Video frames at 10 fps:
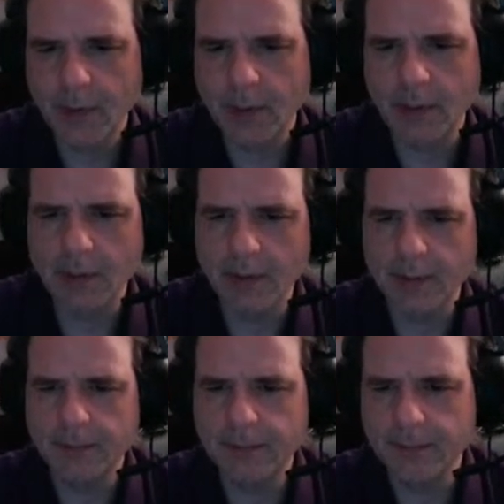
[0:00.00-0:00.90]
So
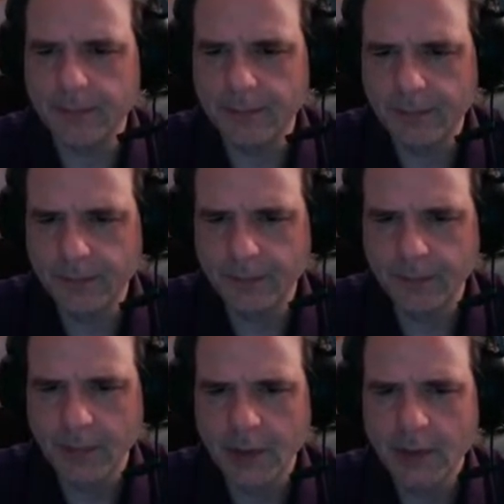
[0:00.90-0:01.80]

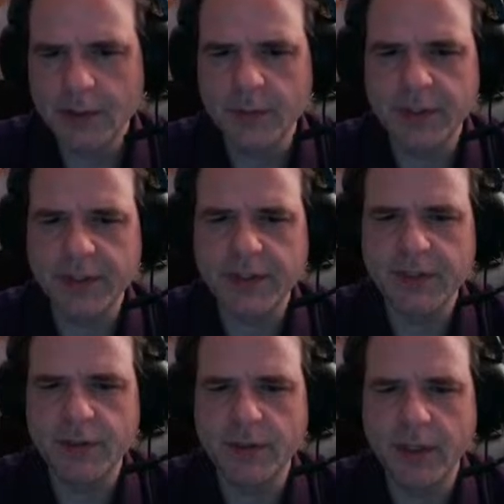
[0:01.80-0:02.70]
what this is
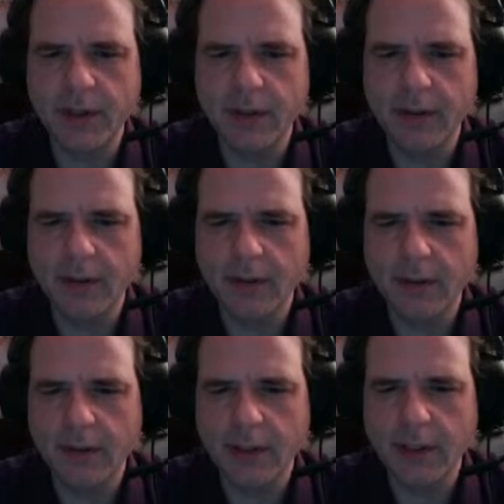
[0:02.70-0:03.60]
doing
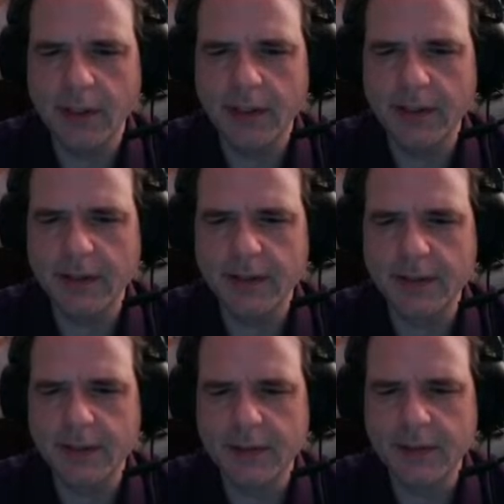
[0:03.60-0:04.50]

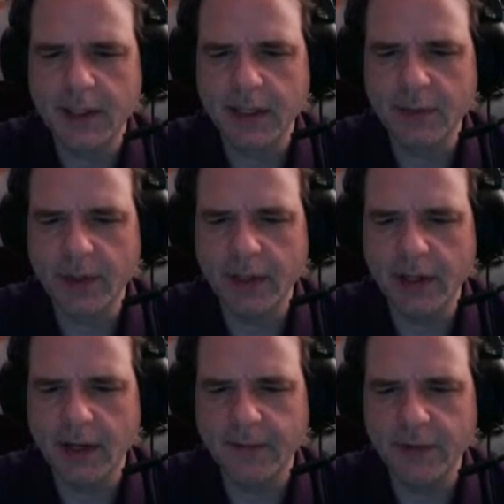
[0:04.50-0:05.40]
is it's kind of doing a
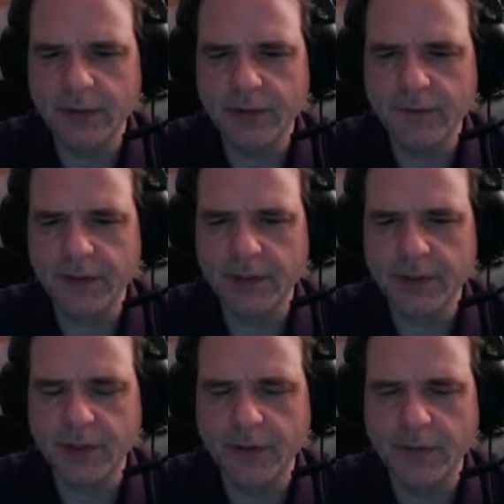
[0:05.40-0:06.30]
convolution
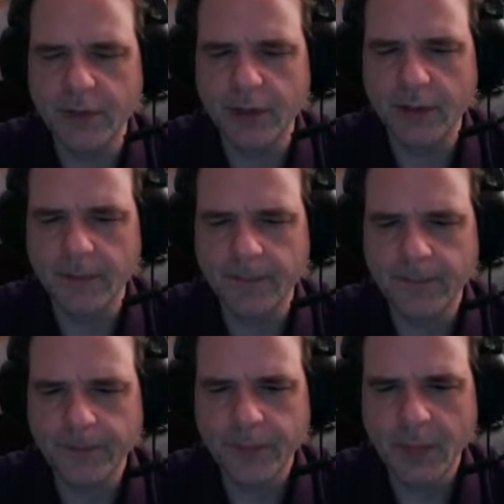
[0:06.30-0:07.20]
filter over
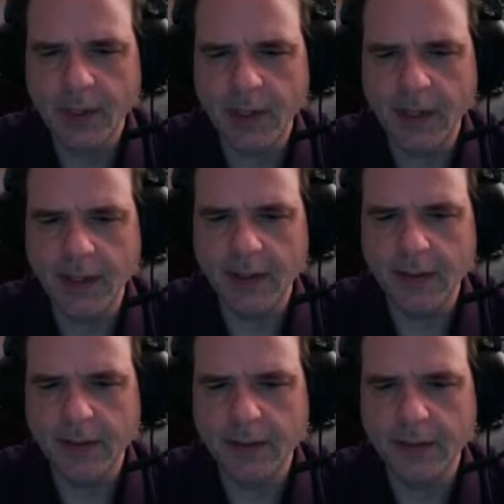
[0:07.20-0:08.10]
a
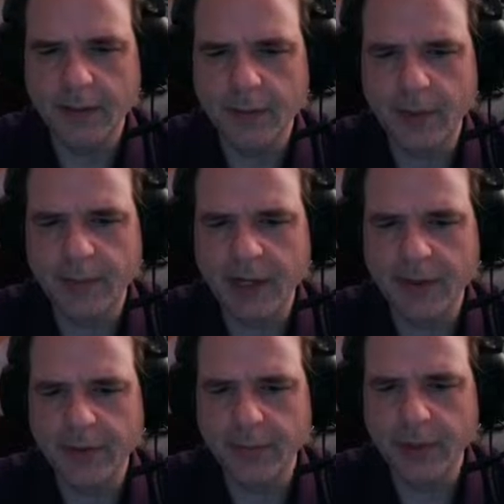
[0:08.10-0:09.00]

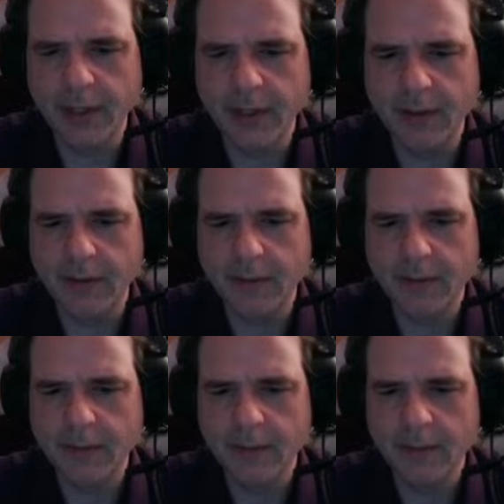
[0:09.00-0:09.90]
3x3
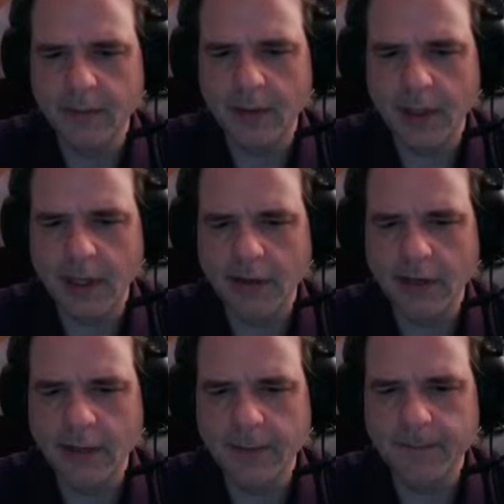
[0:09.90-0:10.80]

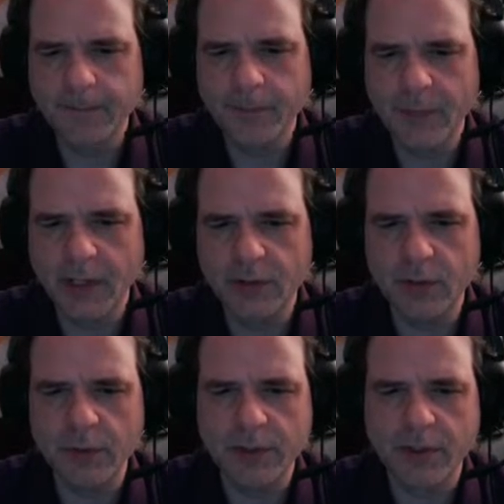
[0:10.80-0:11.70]
area and doing
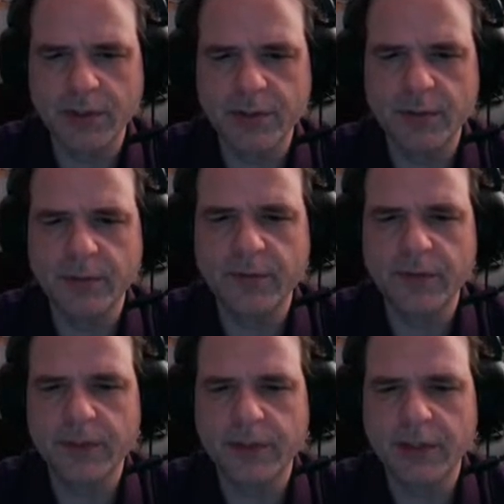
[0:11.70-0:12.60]
what's called a Sobel
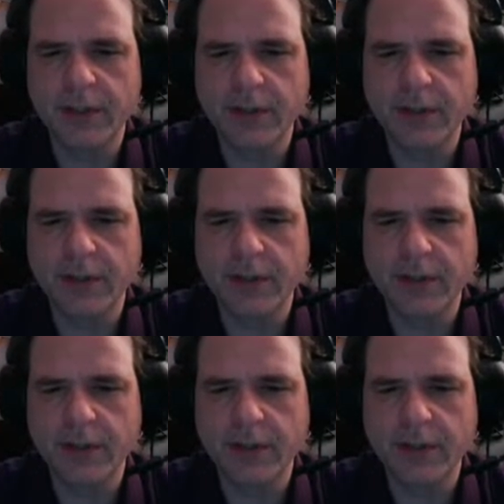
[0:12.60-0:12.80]
filter.